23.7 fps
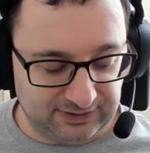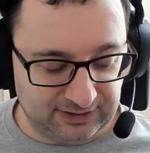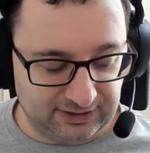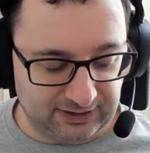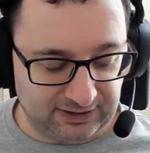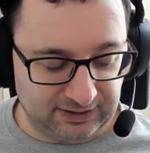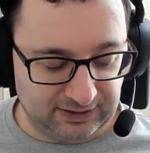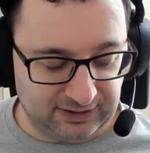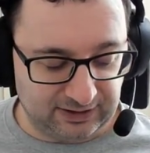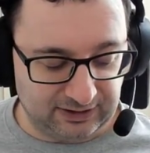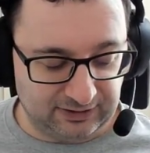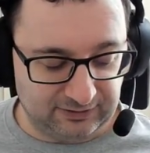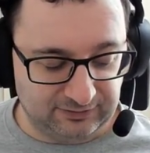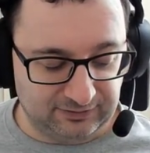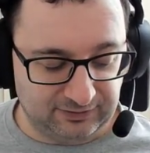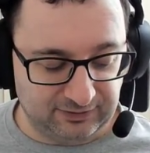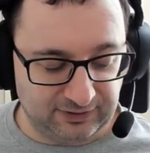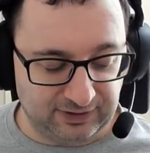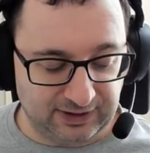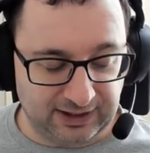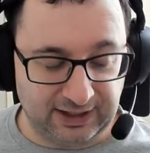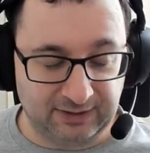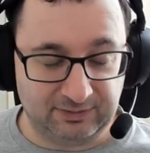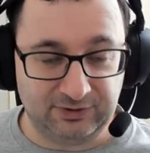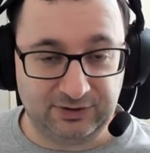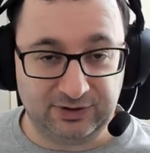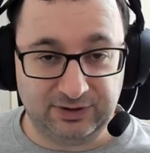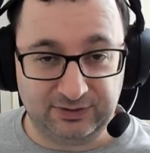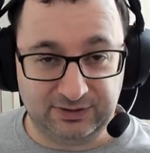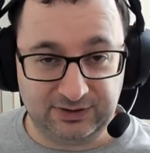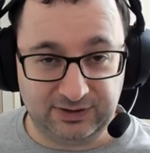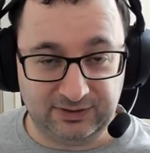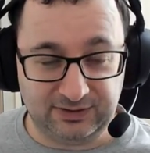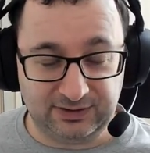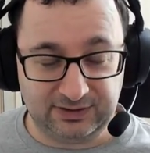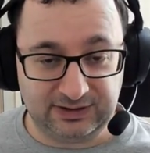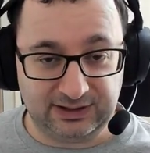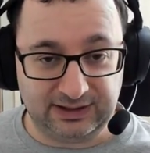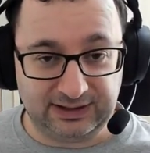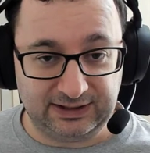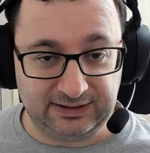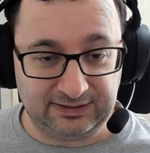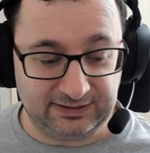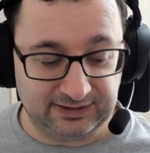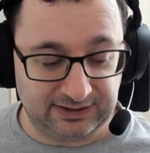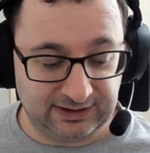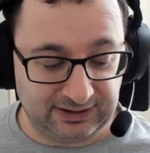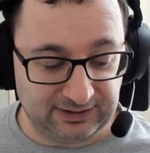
for how much I was using it